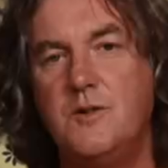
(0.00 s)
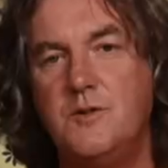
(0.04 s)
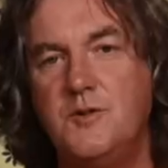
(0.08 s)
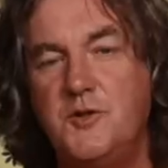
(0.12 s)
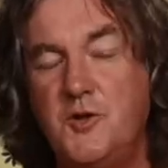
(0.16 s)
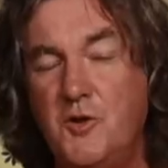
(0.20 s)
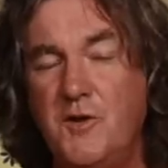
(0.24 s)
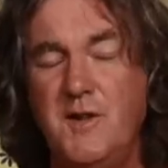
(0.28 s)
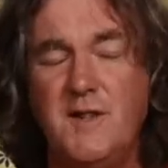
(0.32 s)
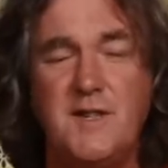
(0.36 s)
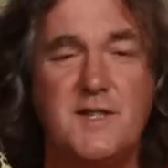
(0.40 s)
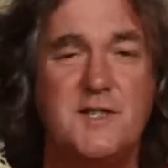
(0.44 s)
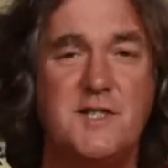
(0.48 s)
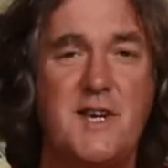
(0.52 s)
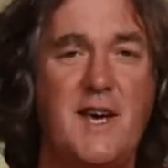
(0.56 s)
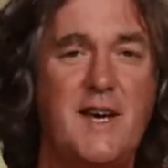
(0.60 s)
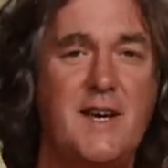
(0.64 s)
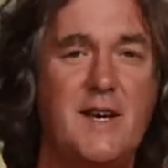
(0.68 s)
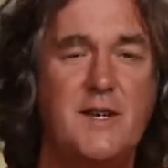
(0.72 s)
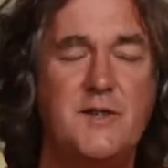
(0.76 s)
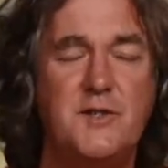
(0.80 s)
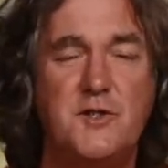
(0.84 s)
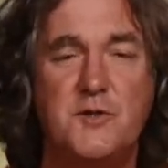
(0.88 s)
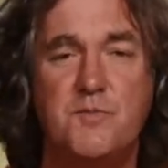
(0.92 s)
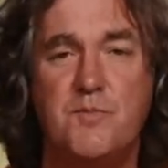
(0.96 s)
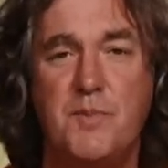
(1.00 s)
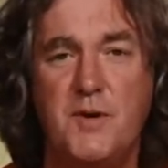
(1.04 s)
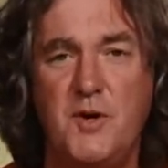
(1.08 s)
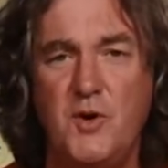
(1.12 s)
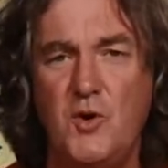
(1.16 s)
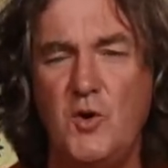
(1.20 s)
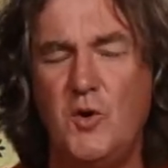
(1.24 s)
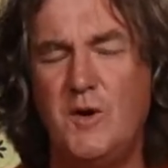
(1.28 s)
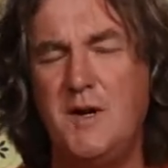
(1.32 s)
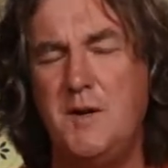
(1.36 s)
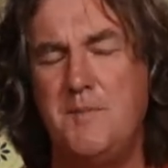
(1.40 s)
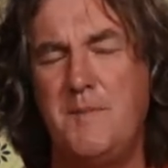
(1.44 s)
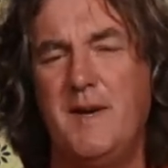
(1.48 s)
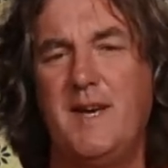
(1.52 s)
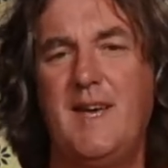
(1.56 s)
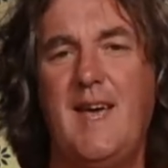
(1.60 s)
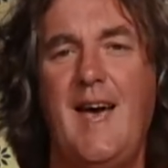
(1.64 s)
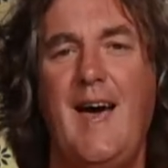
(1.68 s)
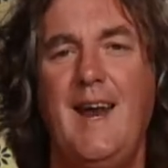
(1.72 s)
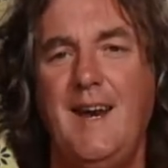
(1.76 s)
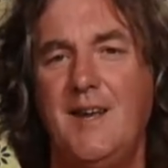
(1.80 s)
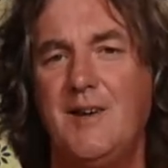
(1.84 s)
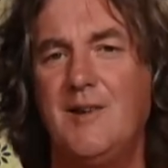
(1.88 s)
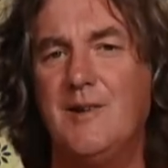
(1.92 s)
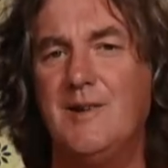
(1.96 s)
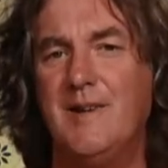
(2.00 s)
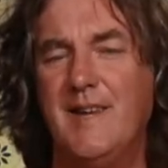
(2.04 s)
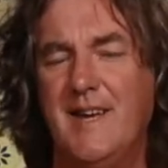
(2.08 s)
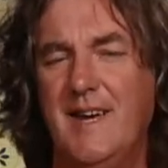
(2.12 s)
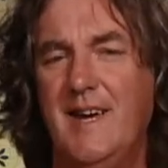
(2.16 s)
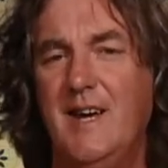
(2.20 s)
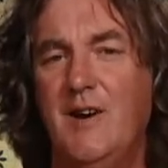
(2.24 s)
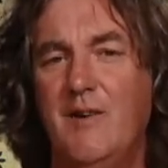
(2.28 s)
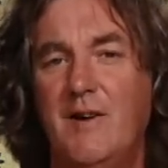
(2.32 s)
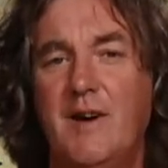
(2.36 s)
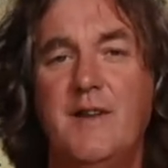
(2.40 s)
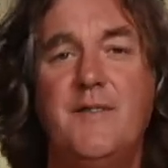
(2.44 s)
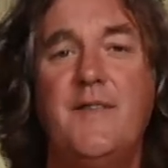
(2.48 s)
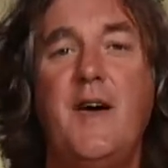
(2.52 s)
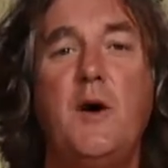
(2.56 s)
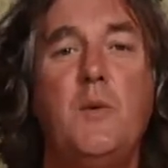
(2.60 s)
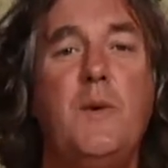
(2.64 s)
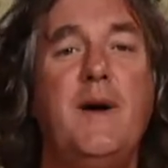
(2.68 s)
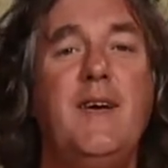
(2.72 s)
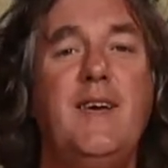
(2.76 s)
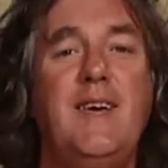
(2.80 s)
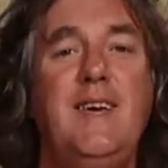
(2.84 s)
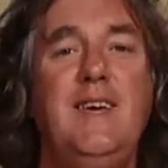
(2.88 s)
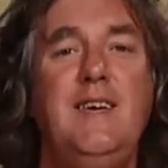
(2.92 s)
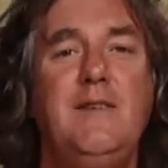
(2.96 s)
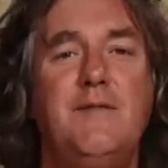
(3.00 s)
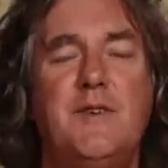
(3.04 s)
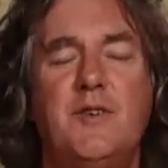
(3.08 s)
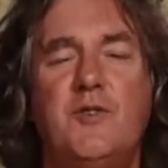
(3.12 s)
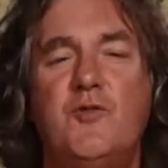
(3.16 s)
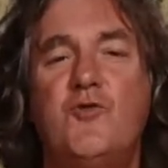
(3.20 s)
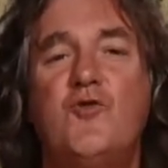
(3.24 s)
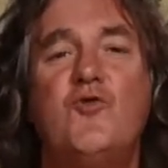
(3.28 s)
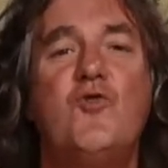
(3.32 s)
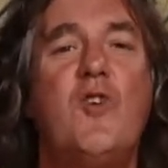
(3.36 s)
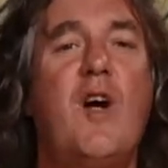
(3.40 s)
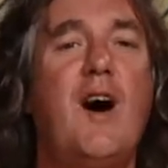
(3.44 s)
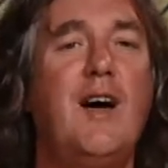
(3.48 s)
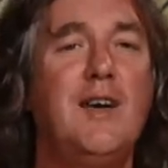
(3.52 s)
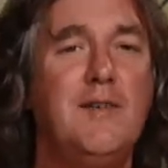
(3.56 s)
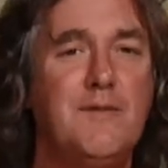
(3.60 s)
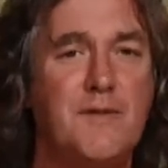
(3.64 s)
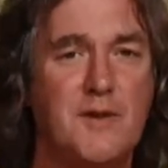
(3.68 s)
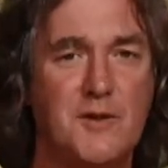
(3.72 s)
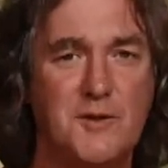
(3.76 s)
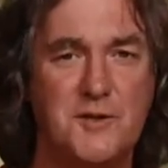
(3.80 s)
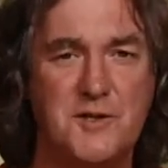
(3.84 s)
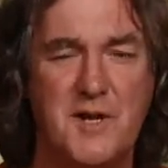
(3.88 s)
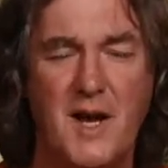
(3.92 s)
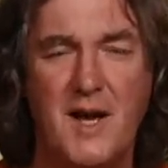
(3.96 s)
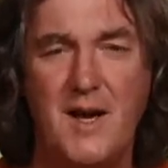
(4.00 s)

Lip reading: During the second's purely mechanical era, there were even rivals,